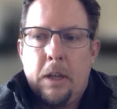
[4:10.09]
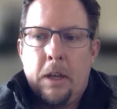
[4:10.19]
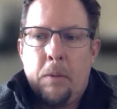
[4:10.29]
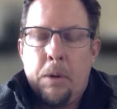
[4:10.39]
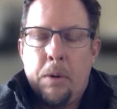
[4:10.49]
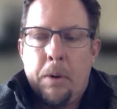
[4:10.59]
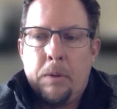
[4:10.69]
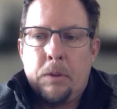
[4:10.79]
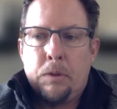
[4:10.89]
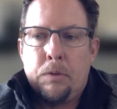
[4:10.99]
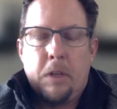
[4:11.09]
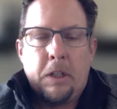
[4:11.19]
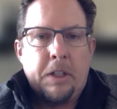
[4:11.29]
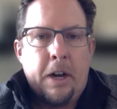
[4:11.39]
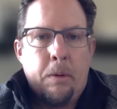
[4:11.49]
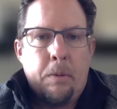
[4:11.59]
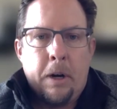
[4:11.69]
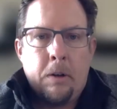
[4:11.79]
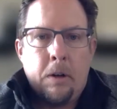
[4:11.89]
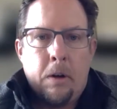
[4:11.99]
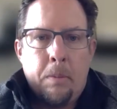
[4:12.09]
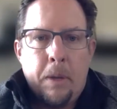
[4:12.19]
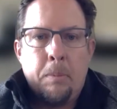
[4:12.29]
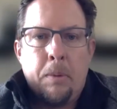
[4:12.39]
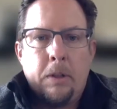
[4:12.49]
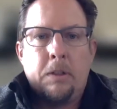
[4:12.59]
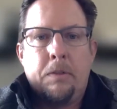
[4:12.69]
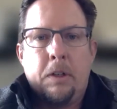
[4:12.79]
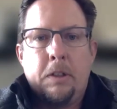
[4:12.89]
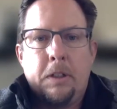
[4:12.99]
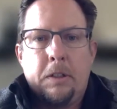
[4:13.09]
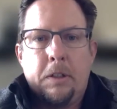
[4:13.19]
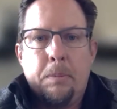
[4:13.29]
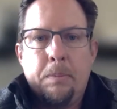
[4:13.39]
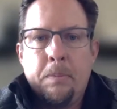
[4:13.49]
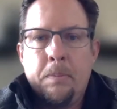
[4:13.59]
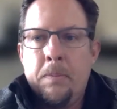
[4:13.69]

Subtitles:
And we were able to flush out what I'll call main parts of our system.